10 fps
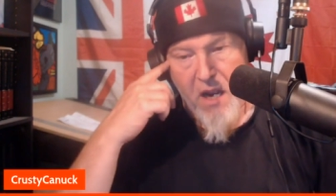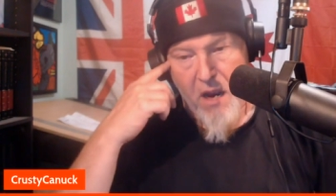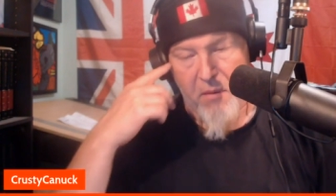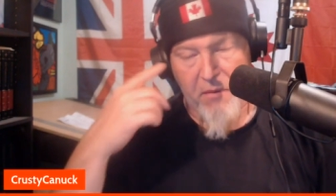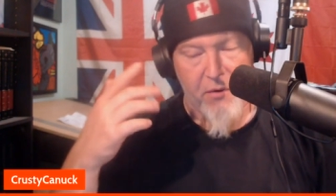
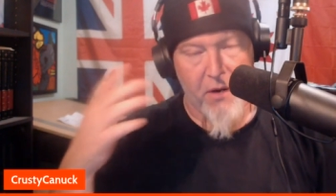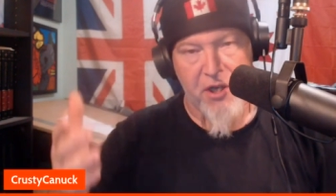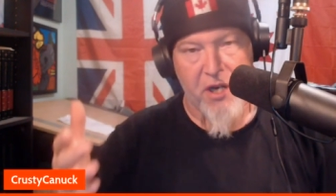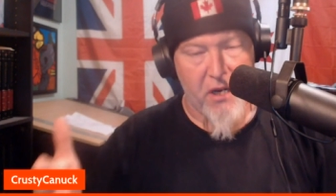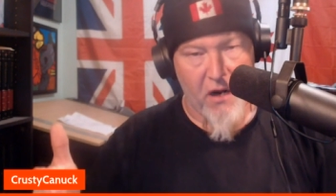I remember the
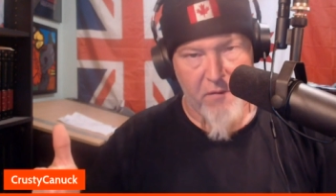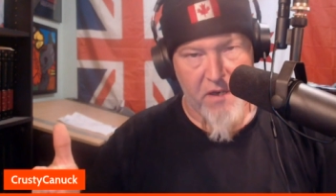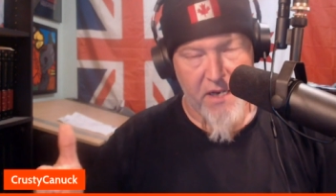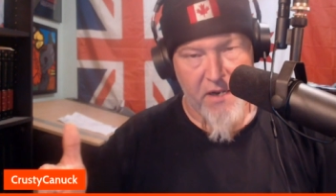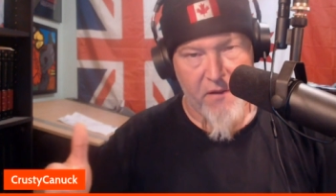Chrétien
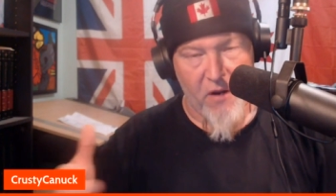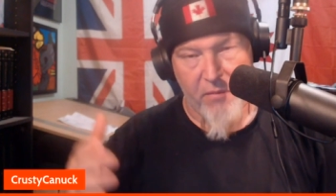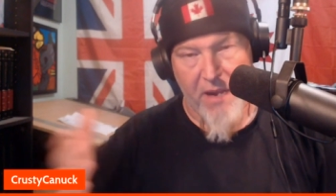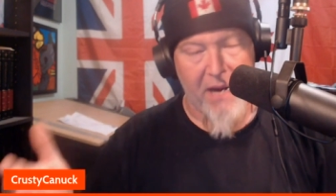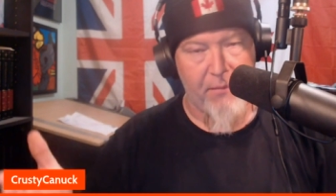government did their
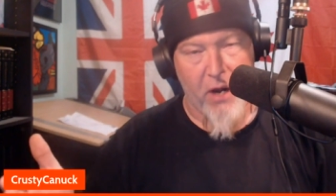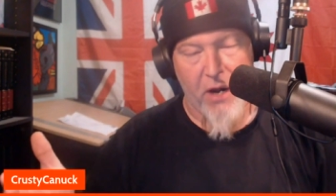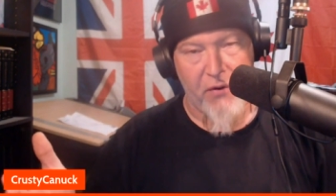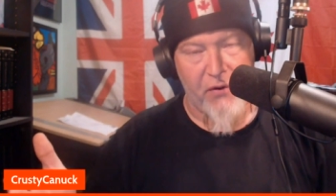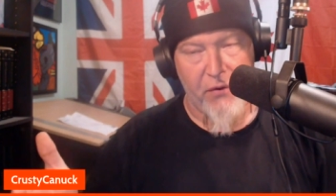back
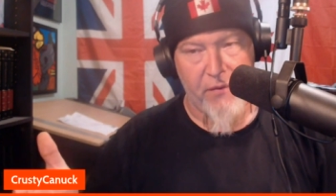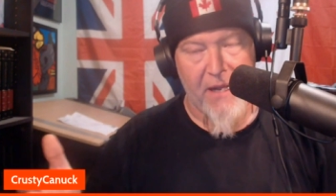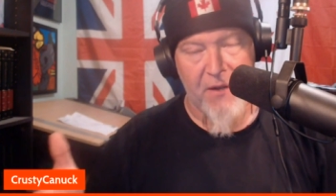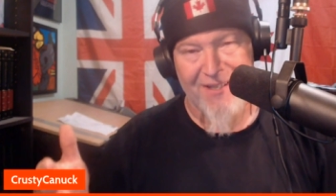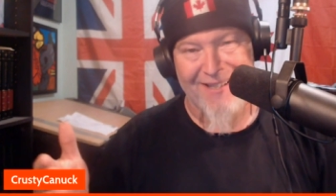prior to
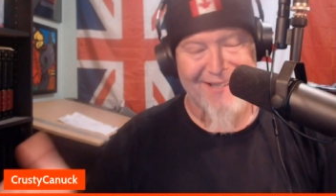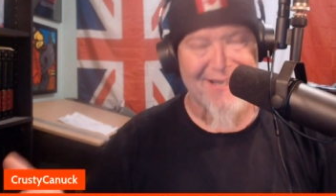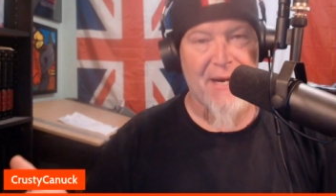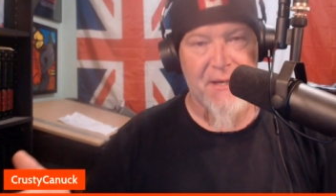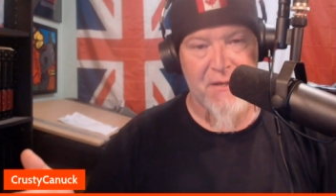
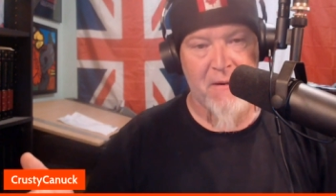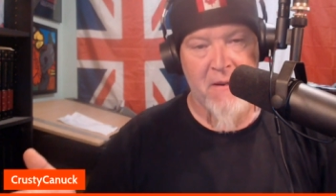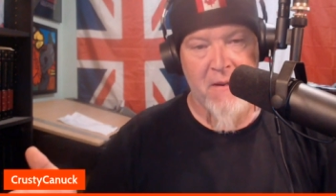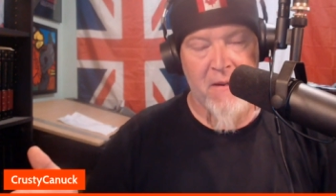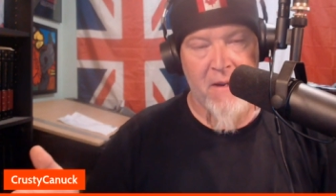2006
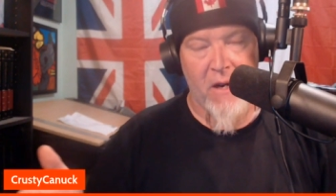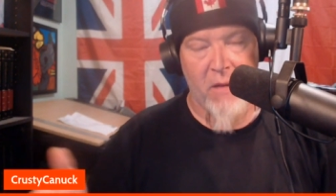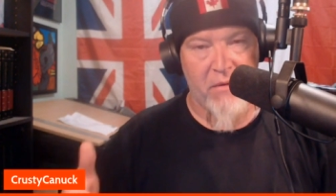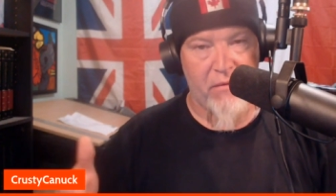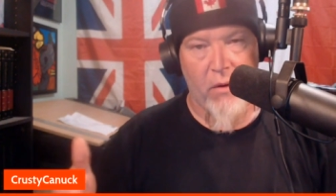
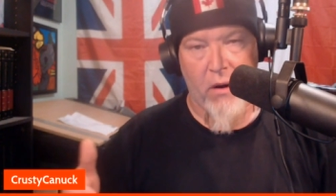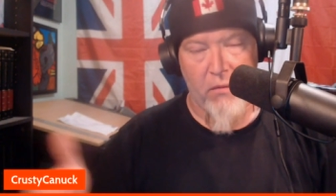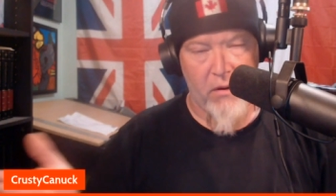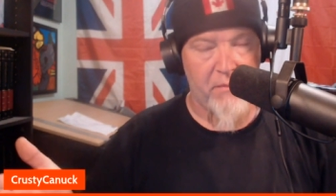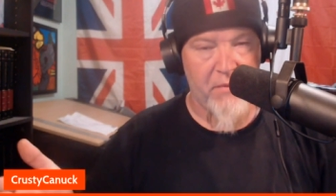uh, before
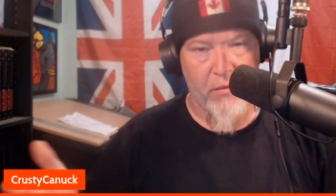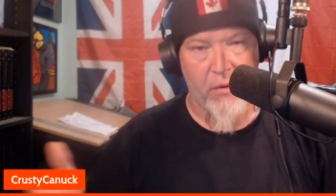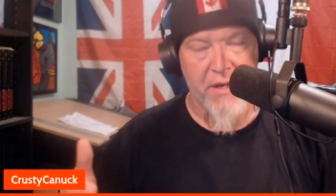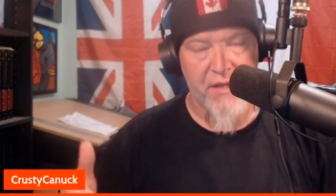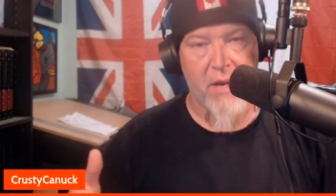well
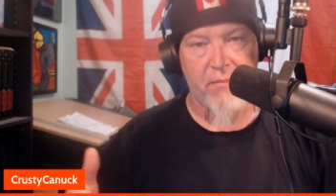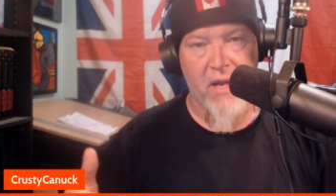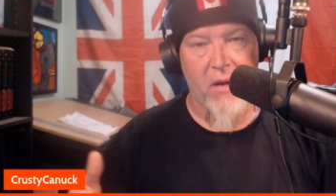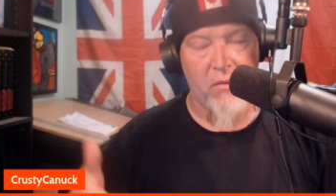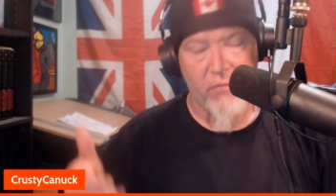before he stepped
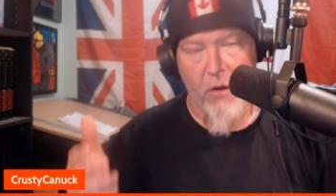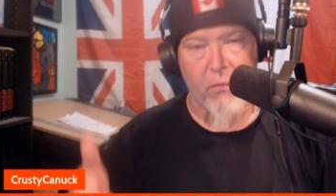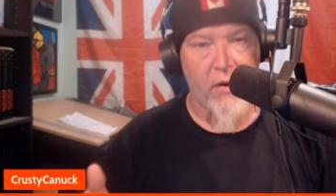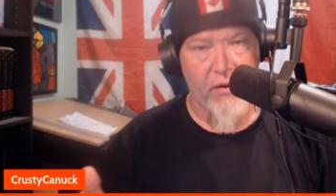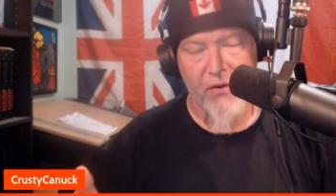down when Paul
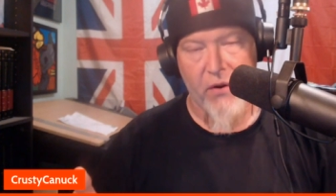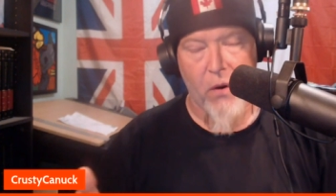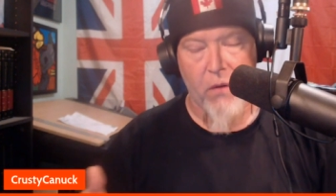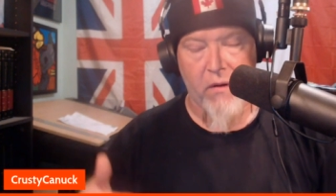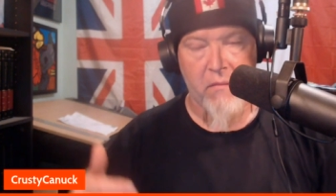Martin took
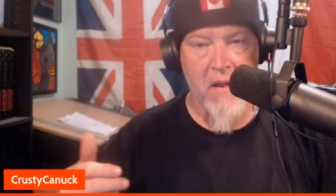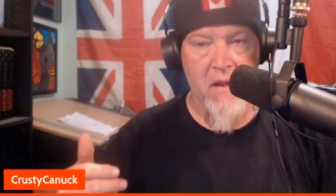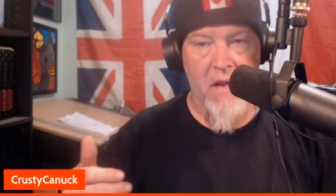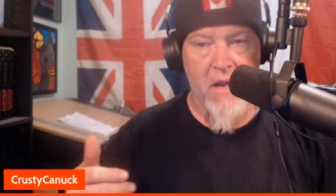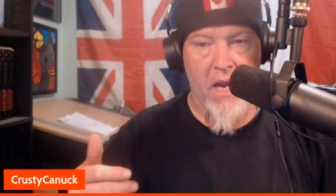over,
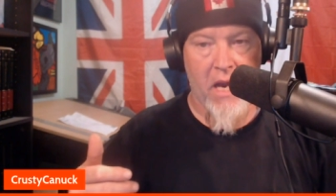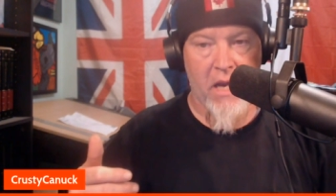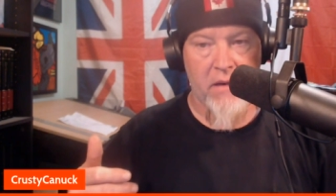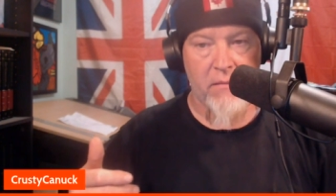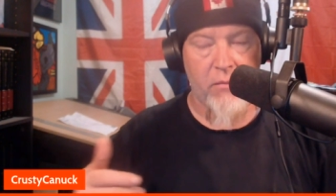
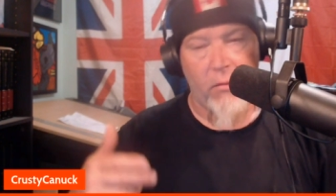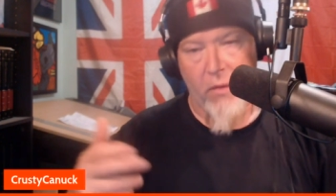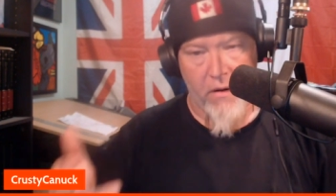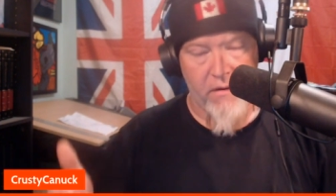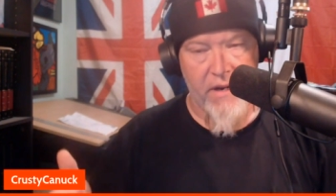and Paul
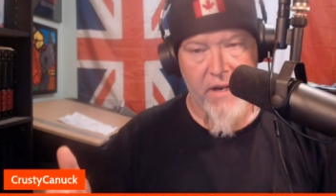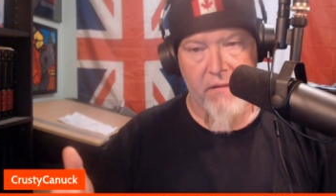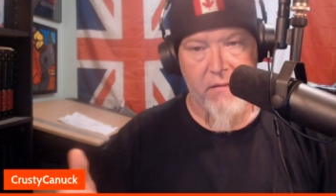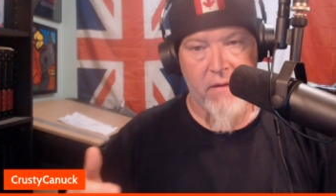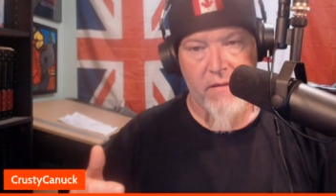Martin did
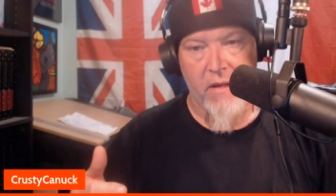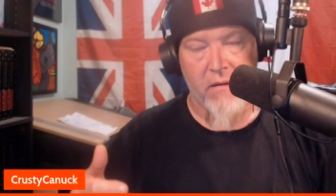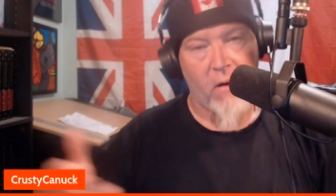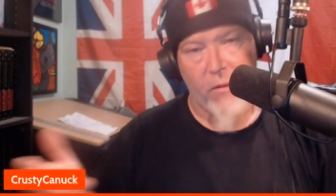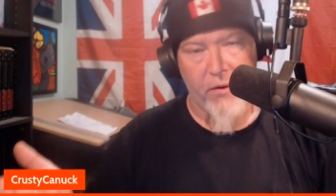it, and then
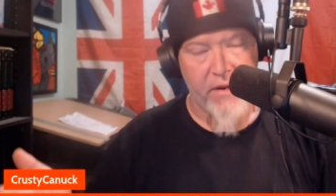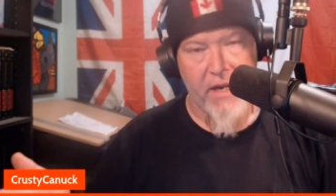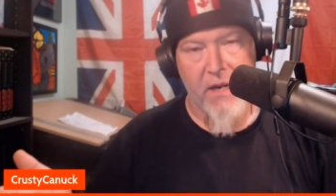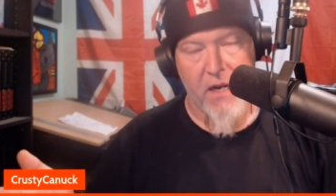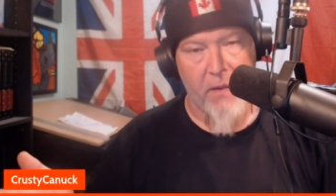Harper
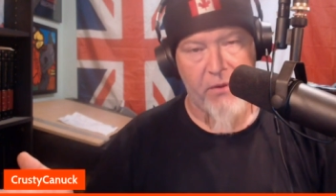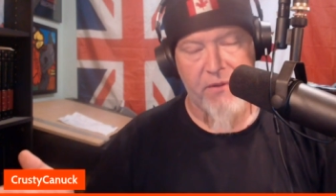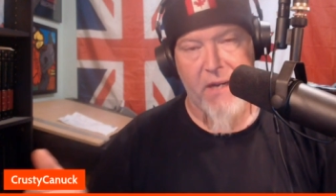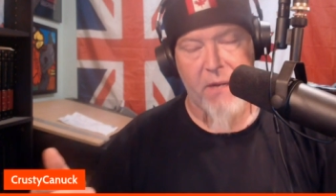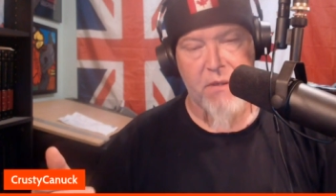did it a couple of
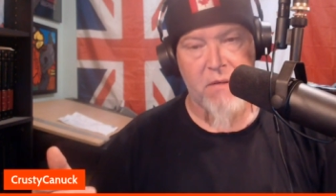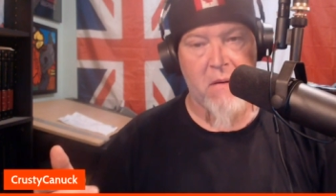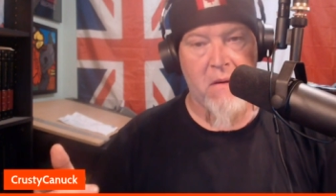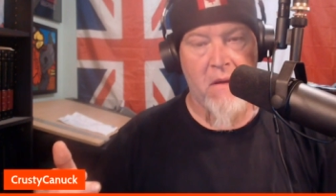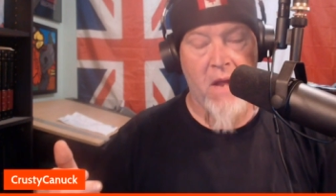times,
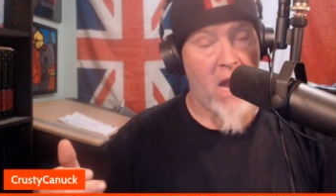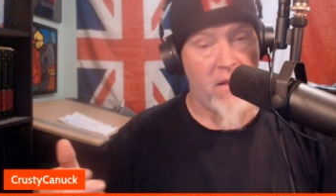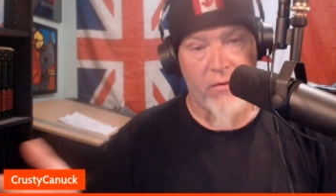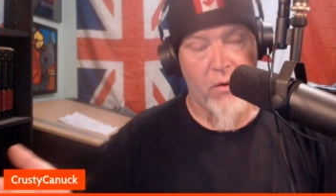and of